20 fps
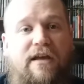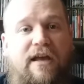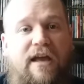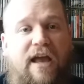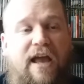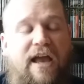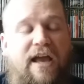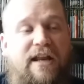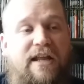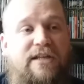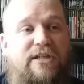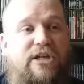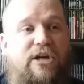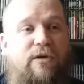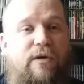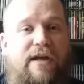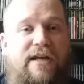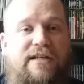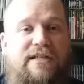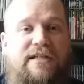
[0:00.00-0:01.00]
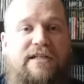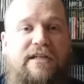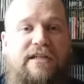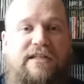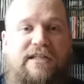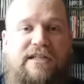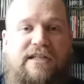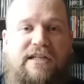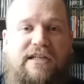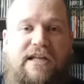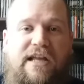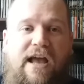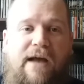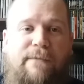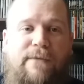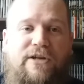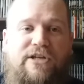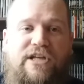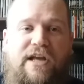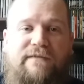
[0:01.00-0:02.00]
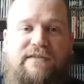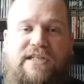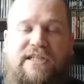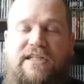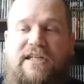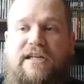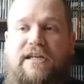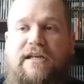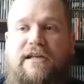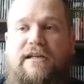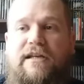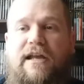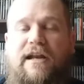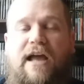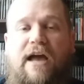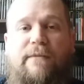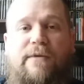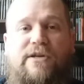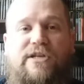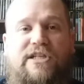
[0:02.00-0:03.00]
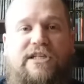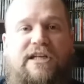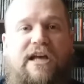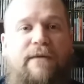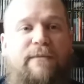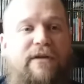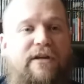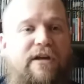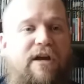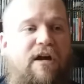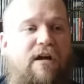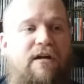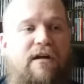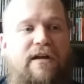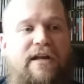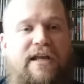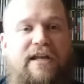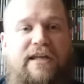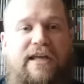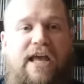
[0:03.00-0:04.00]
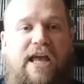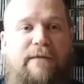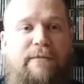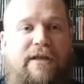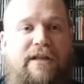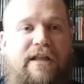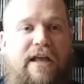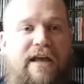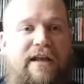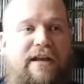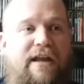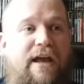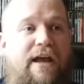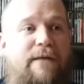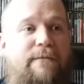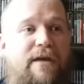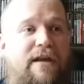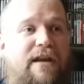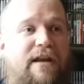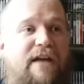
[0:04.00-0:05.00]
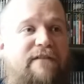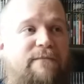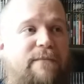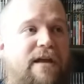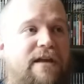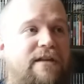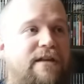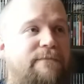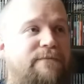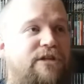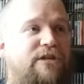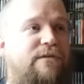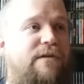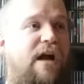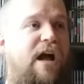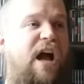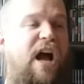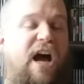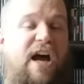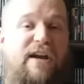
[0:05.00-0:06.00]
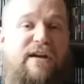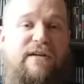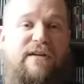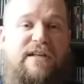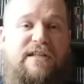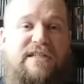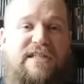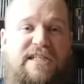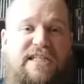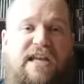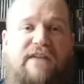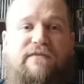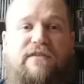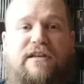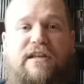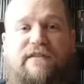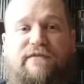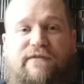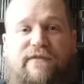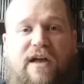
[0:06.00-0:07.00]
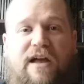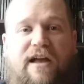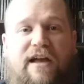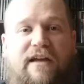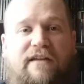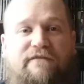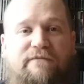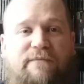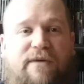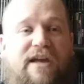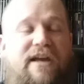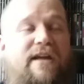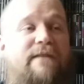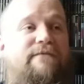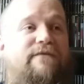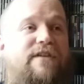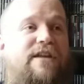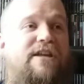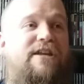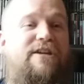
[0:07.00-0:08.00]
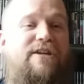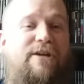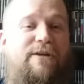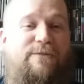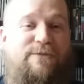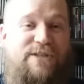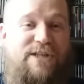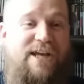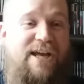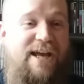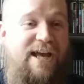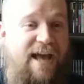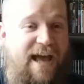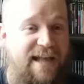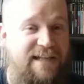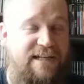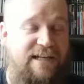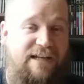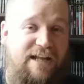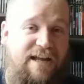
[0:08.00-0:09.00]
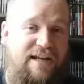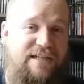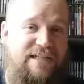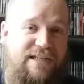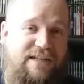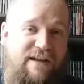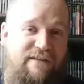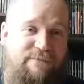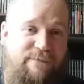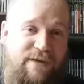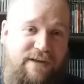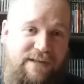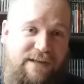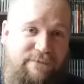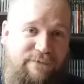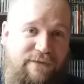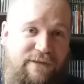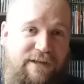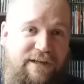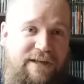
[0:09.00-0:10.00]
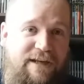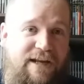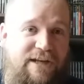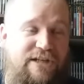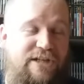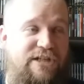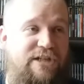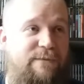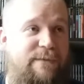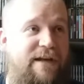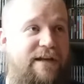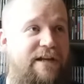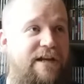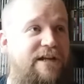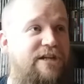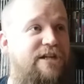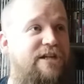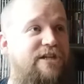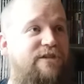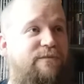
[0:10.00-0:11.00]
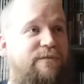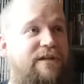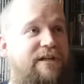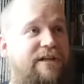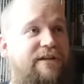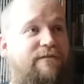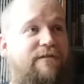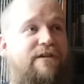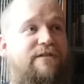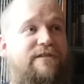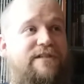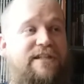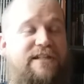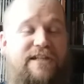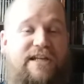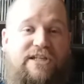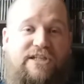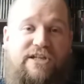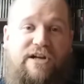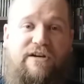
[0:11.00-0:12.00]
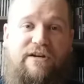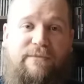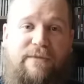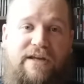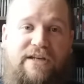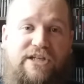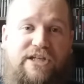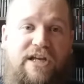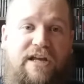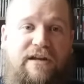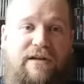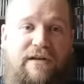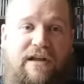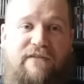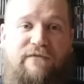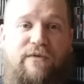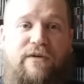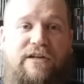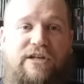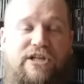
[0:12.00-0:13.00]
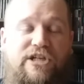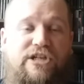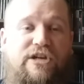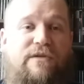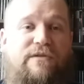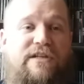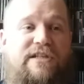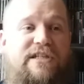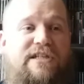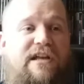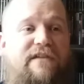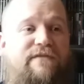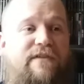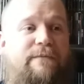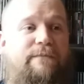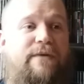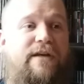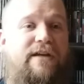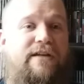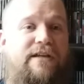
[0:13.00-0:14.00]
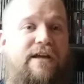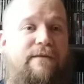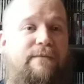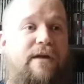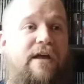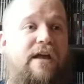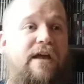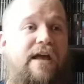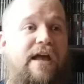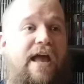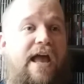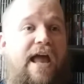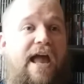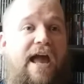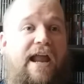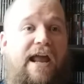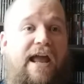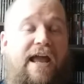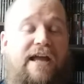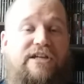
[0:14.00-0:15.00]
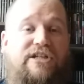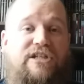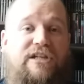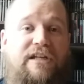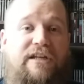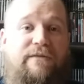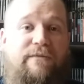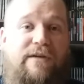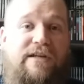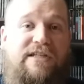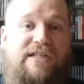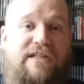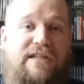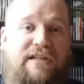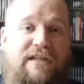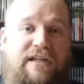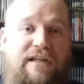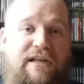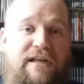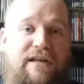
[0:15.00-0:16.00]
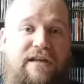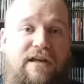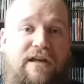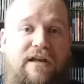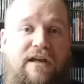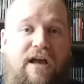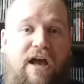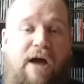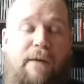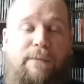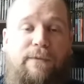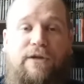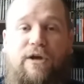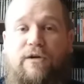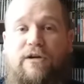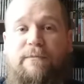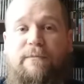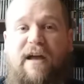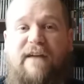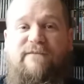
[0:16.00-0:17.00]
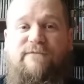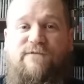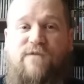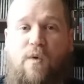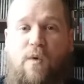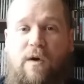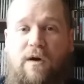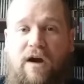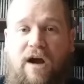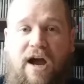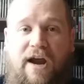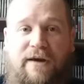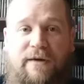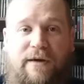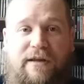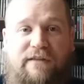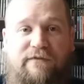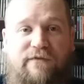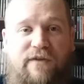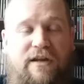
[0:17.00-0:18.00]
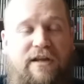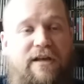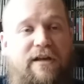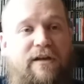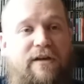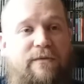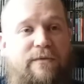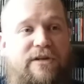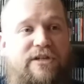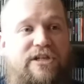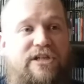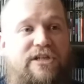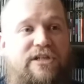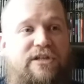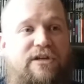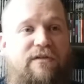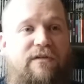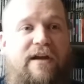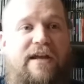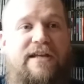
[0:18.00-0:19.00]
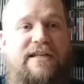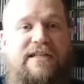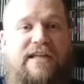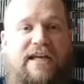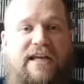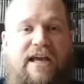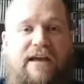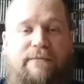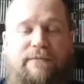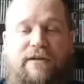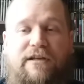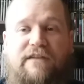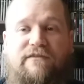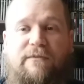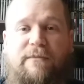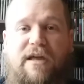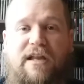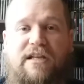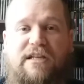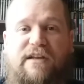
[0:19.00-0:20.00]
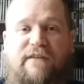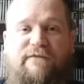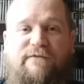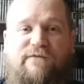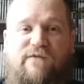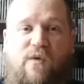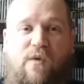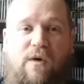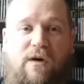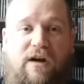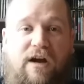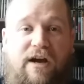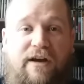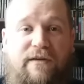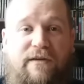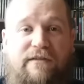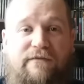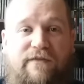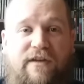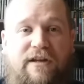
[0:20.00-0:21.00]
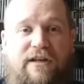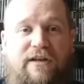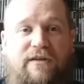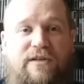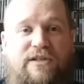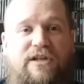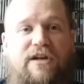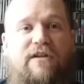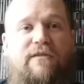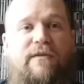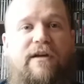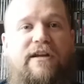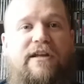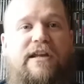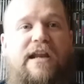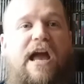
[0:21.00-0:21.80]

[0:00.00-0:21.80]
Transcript: And it's crazy to, how much I've seen and how much has come and gone in gaming that line. And I've made up to 175 pickup videos. That's a lot of stuff picked up for the collection. So my collection has really grown since I started my channel. And I've really shown the stuff I picked up. And I actually recently uploaded my 400th video, which is crazy. I can't believe I made it to 400 videos already.